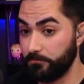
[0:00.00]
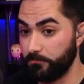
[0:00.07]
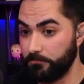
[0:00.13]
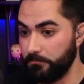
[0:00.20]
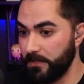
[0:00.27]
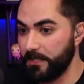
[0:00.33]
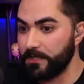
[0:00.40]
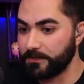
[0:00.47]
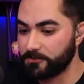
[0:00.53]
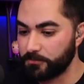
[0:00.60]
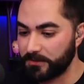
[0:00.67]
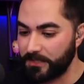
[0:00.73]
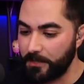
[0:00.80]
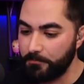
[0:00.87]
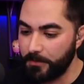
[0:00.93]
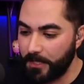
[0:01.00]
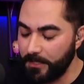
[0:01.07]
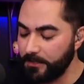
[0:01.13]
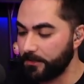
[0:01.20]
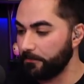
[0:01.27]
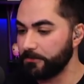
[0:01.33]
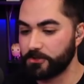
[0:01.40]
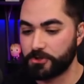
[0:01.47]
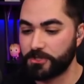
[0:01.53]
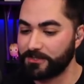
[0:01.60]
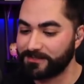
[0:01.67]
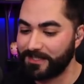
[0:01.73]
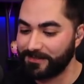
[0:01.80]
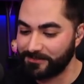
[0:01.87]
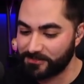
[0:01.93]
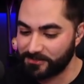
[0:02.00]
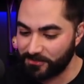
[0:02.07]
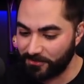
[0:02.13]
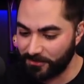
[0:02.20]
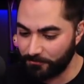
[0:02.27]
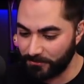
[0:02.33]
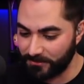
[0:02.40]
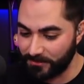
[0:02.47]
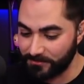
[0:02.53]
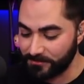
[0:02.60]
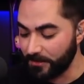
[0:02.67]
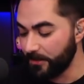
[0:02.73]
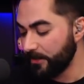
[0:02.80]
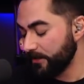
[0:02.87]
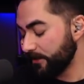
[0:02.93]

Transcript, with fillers: meetings with them. AEW is just getting started with this.